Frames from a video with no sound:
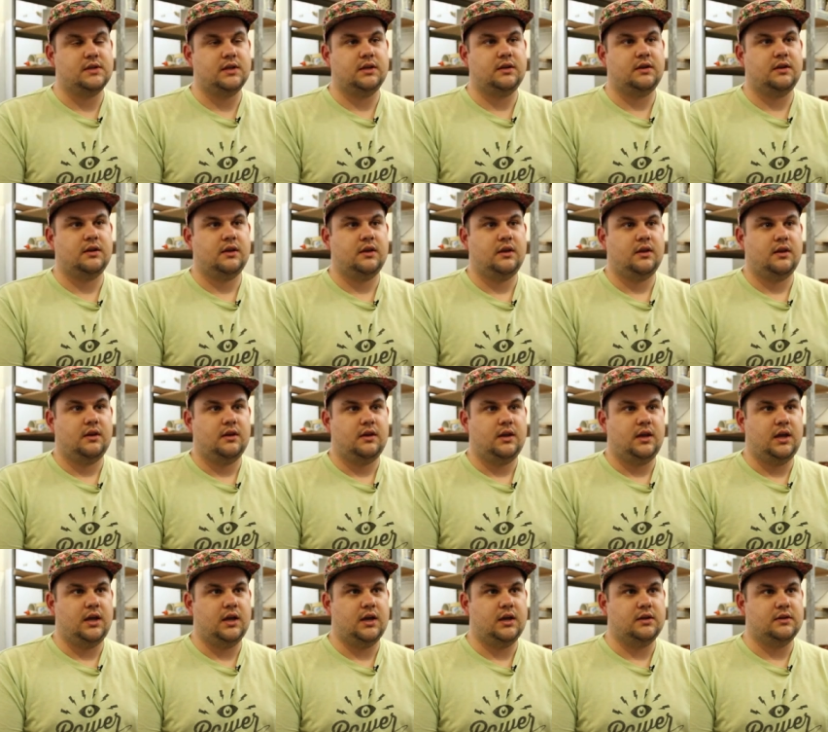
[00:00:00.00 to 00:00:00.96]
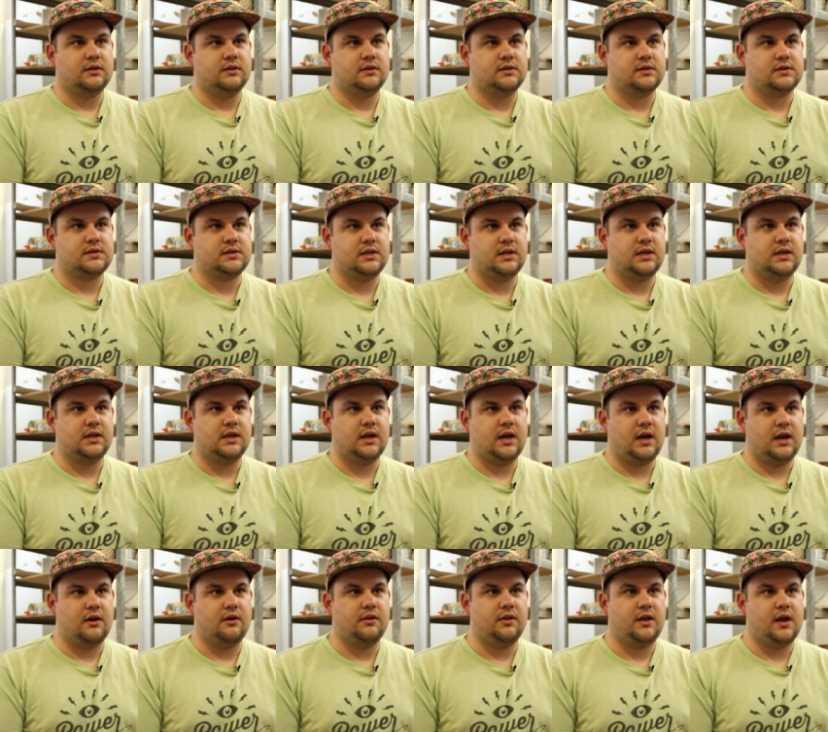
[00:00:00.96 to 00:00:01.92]
it and see
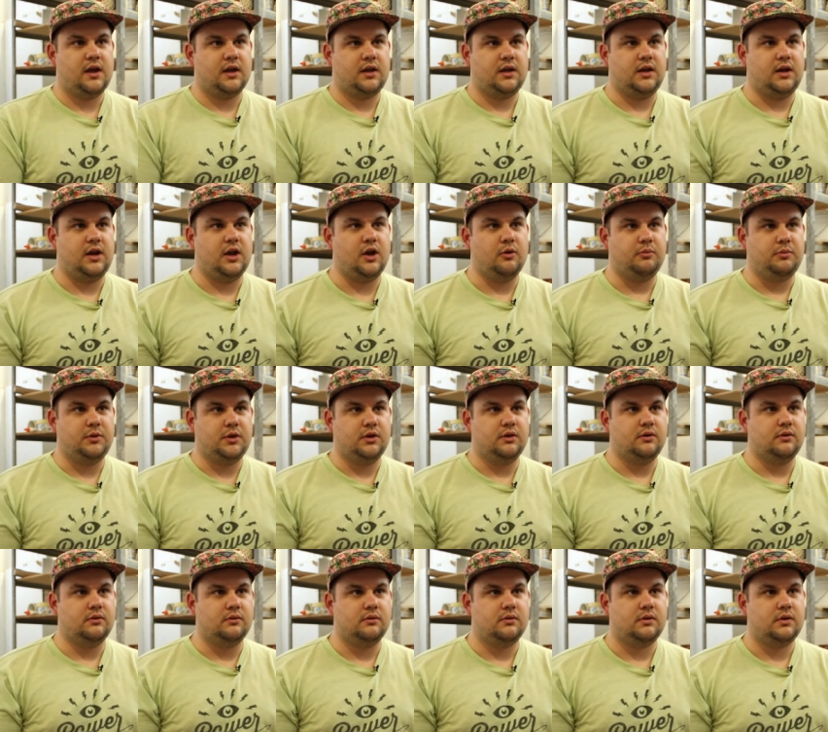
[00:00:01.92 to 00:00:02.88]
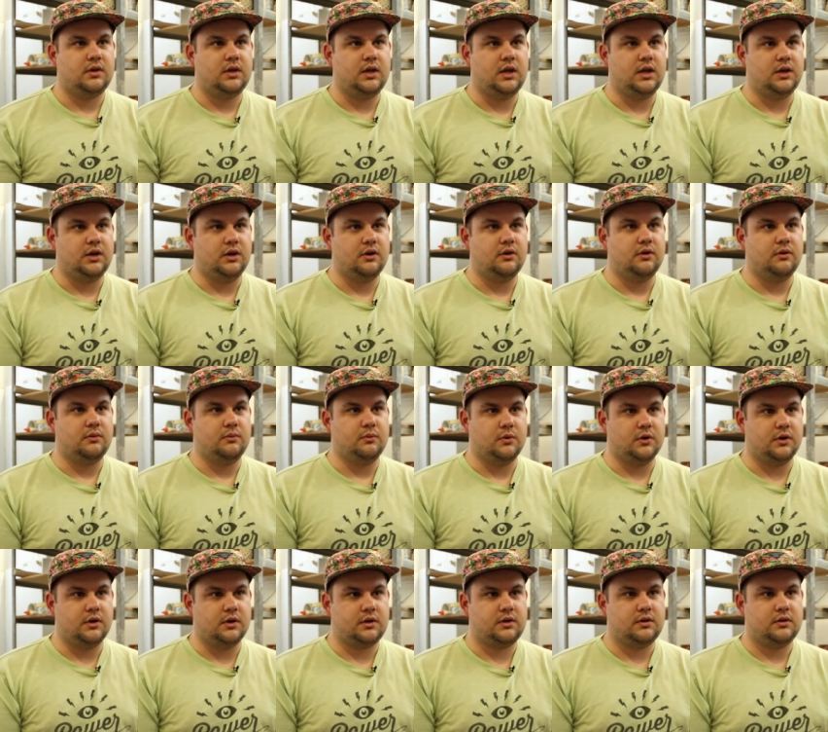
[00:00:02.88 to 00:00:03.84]
how that can help you in your own
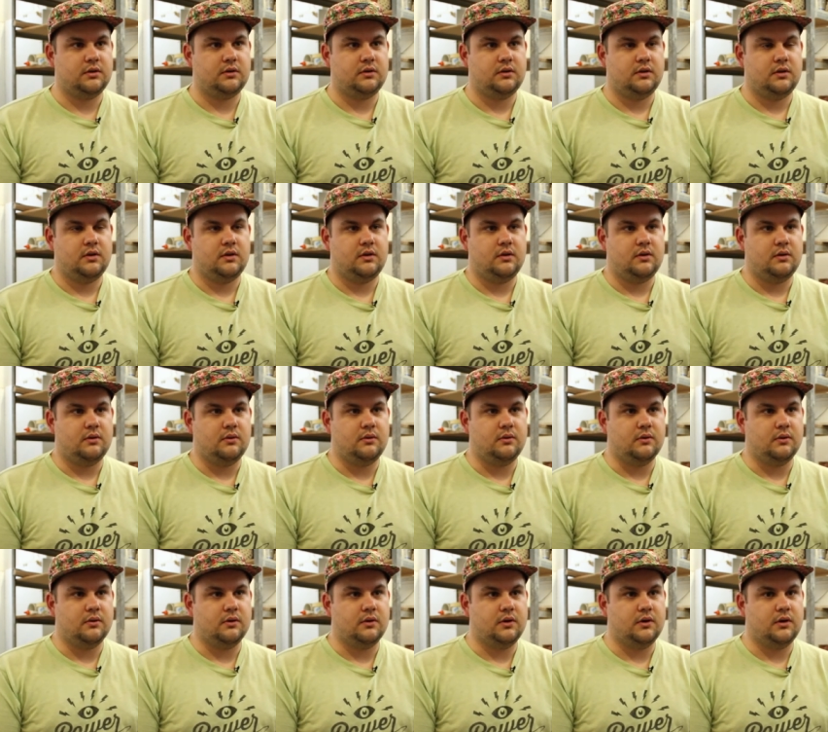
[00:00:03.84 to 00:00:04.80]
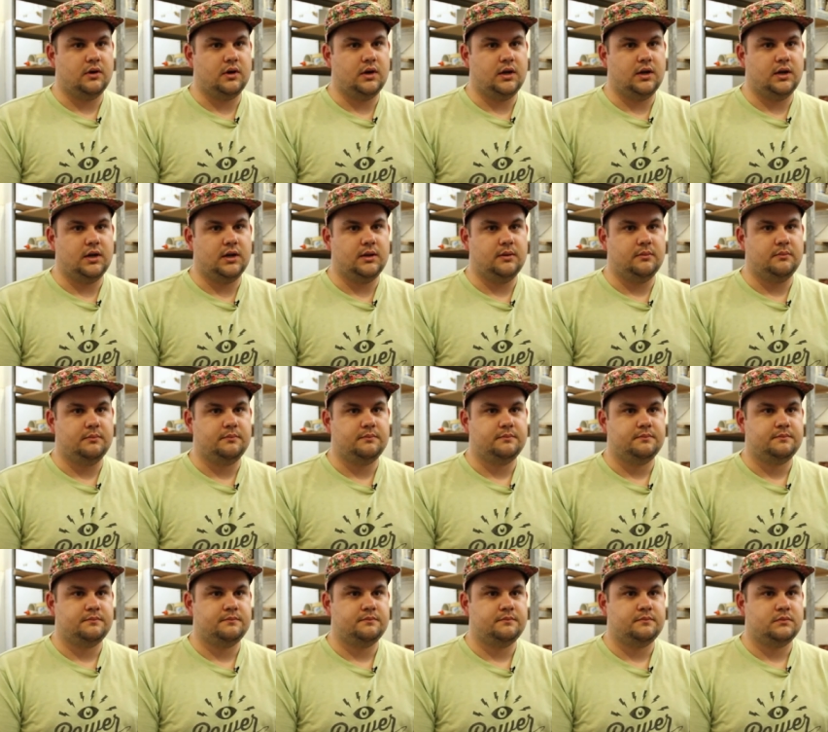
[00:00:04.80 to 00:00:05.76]
work or um,
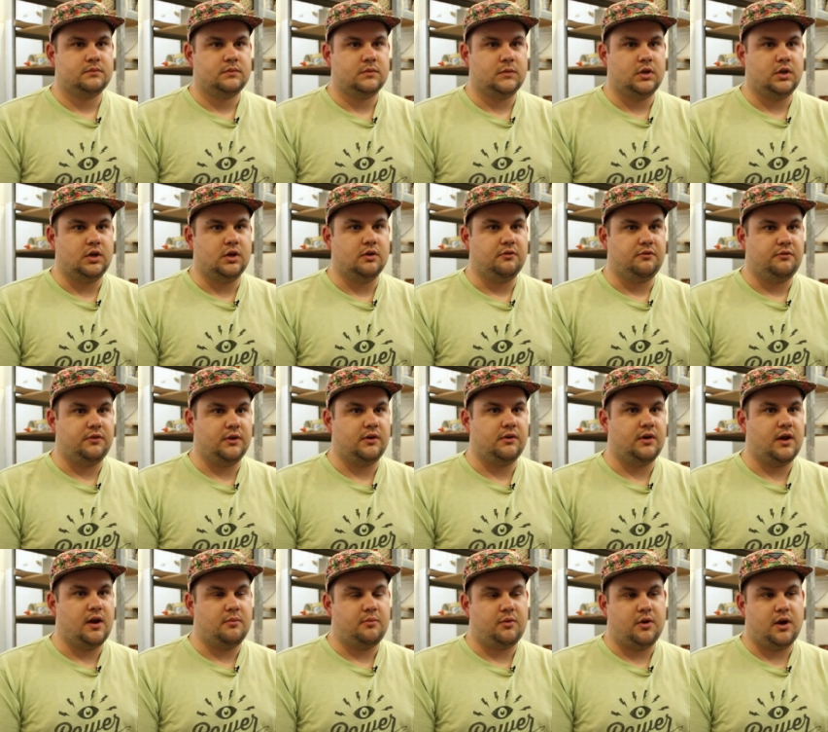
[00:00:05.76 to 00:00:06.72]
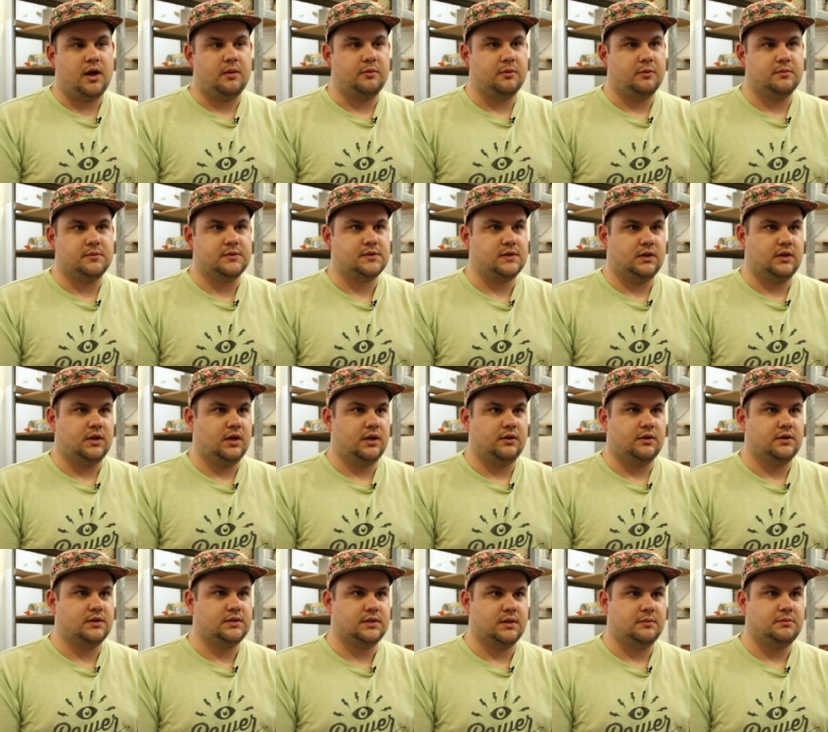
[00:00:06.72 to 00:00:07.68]
you know, figure out problems in
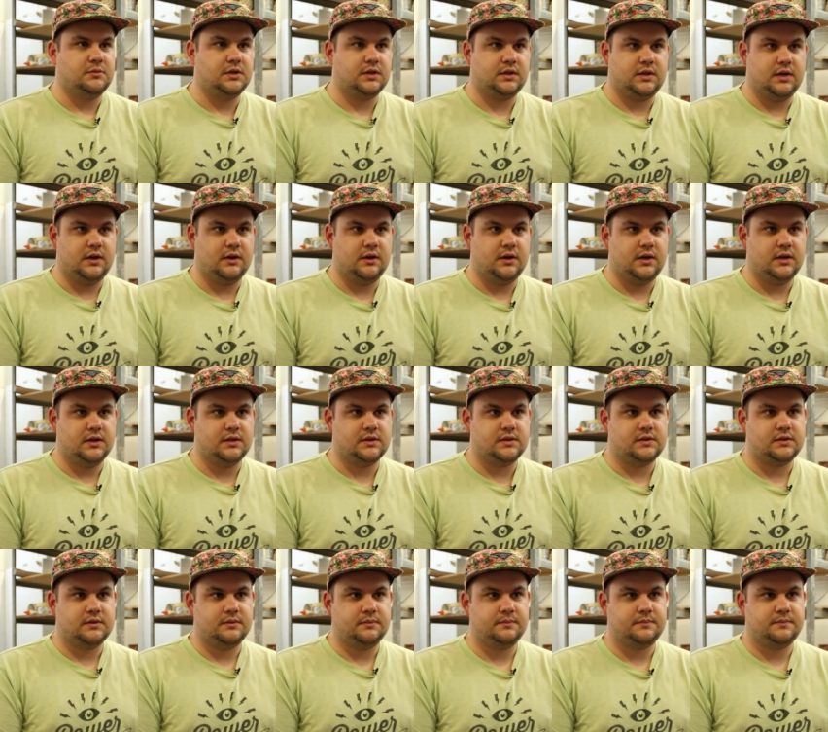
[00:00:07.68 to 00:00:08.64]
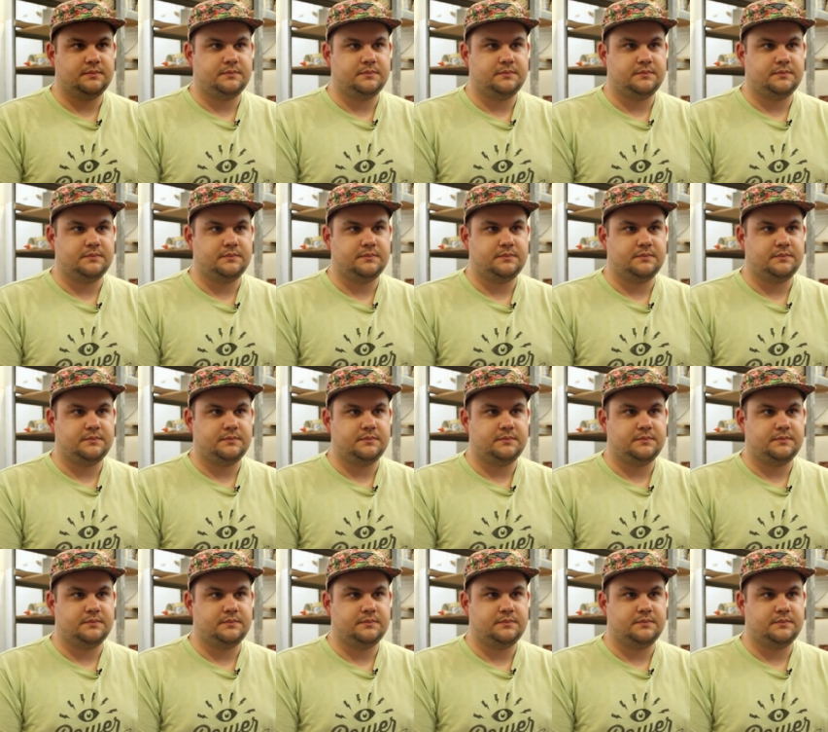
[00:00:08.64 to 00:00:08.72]
other subject areas.